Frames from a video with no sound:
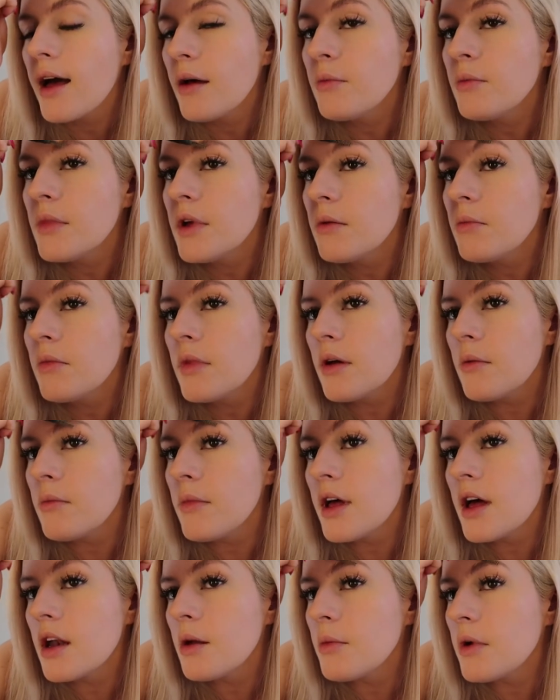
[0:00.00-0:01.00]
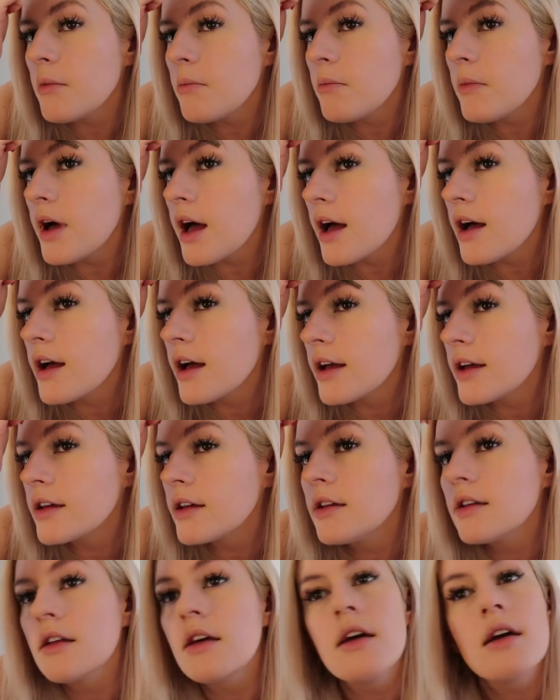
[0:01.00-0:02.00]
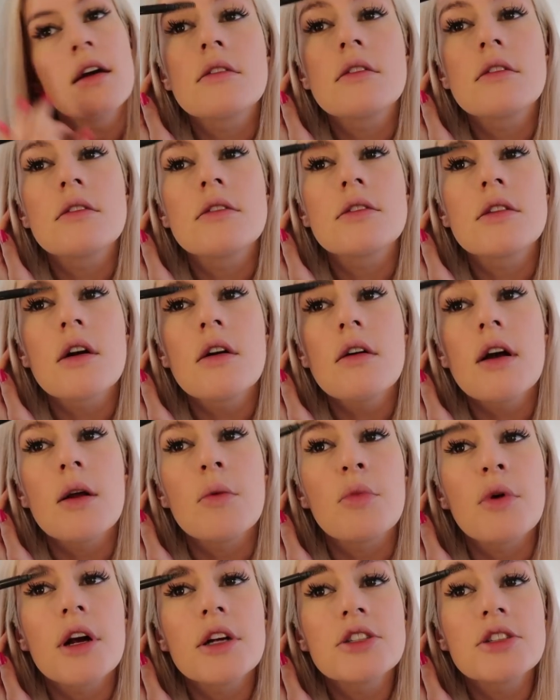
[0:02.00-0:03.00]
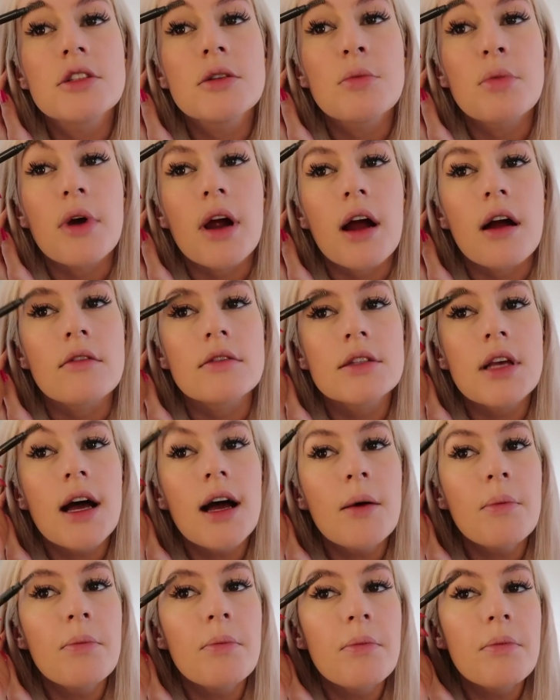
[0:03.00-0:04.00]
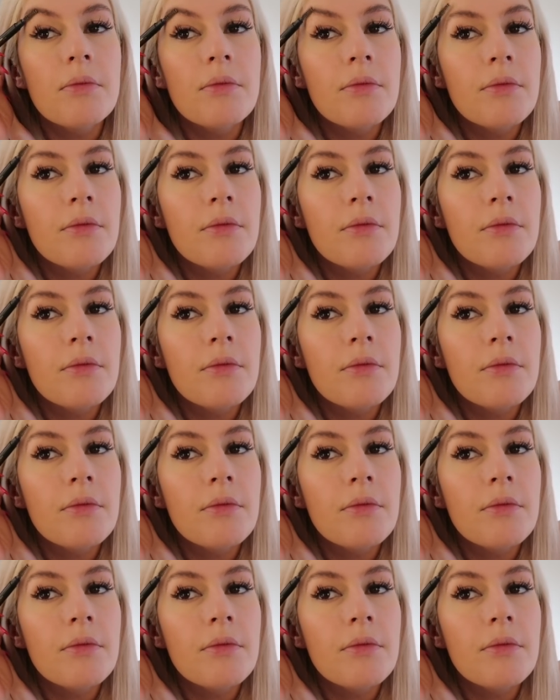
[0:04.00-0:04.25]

I'm on my mind, I'm on my mind. So I brush the brows up.